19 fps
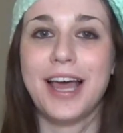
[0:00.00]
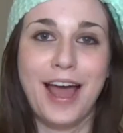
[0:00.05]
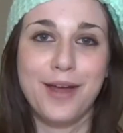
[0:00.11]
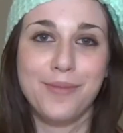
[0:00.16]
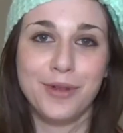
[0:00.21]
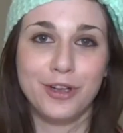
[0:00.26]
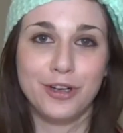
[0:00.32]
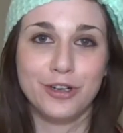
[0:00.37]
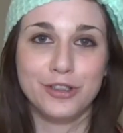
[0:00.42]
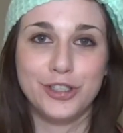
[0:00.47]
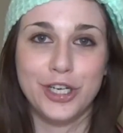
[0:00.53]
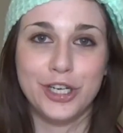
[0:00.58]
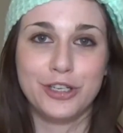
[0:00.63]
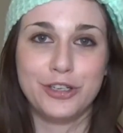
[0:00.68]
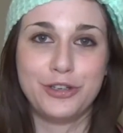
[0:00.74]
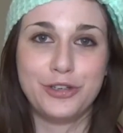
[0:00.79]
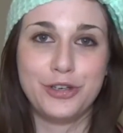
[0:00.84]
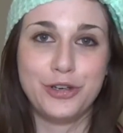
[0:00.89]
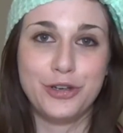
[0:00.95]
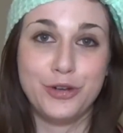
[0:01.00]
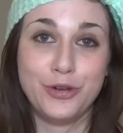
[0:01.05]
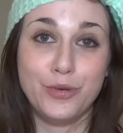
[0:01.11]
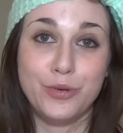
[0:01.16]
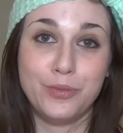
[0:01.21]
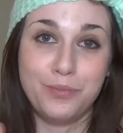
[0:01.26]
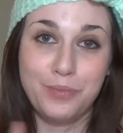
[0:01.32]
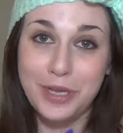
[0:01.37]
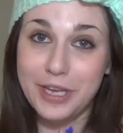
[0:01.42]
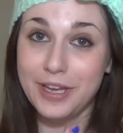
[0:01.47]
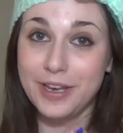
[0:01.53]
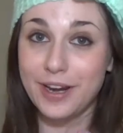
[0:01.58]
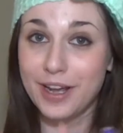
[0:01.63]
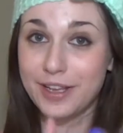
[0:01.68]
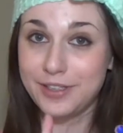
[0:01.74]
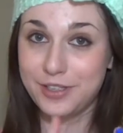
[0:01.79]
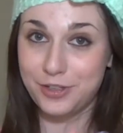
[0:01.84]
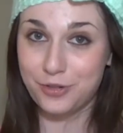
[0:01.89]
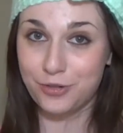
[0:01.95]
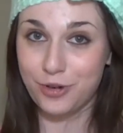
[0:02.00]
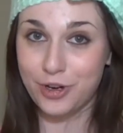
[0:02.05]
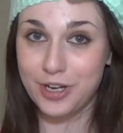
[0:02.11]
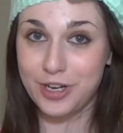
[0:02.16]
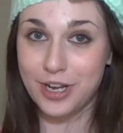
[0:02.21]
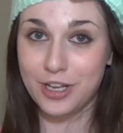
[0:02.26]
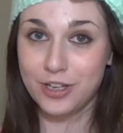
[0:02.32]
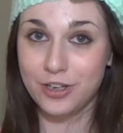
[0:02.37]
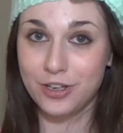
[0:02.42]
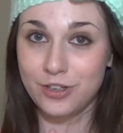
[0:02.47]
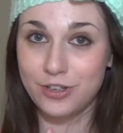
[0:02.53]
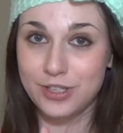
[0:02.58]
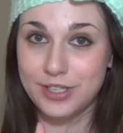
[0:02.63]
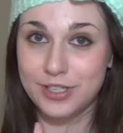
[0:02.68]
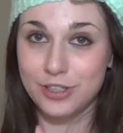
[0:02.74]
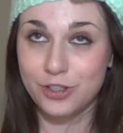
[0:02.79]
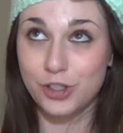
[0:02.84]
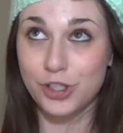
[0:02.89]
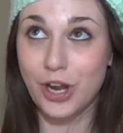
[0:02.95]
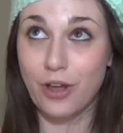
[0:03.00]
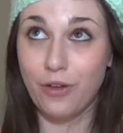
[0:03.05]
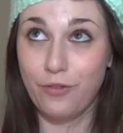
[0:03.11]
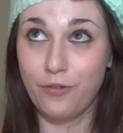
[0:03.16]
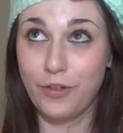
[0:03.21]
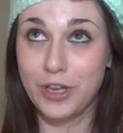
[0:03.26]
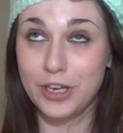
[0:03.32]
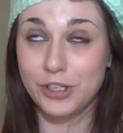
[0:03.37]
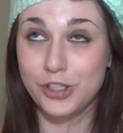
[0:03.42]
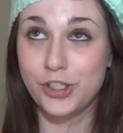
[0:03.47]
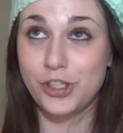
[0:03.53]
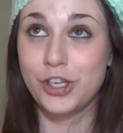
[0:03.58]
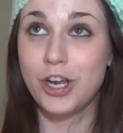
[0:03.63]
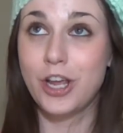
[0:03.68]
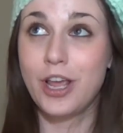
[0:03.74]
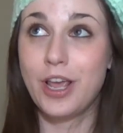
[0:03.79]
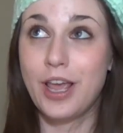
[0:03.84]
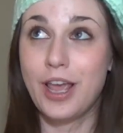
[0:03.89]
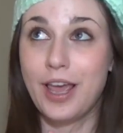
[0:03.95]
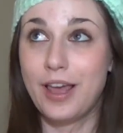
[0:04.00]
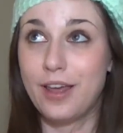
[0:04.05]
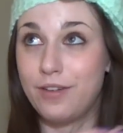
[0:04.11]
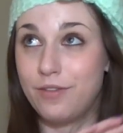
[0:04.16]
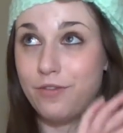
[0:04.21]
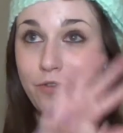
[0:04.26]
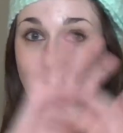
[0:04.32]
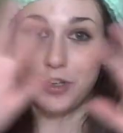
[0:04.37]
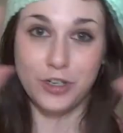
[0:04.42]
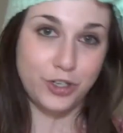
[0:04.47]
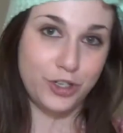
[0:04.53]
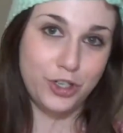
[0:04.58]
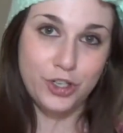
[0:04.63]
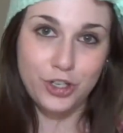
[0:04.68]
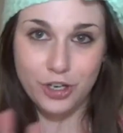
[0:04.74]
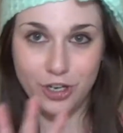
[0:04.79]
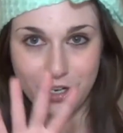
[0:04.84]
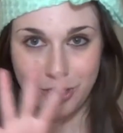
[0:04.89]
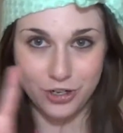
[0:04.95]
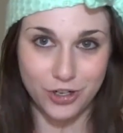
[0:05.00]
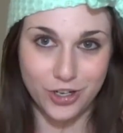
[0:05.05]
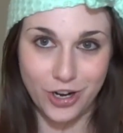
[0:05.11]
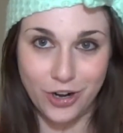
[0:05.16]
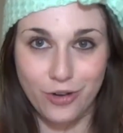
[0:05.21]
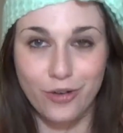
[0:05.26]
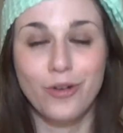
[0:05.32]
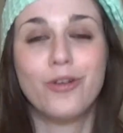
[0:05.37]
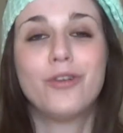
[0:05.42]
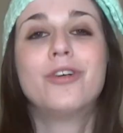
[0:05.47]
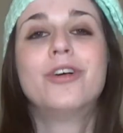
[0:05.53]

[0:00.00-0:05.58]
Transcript: I'm allergic to peanuts, tree nuts, shellfish, and fish in general.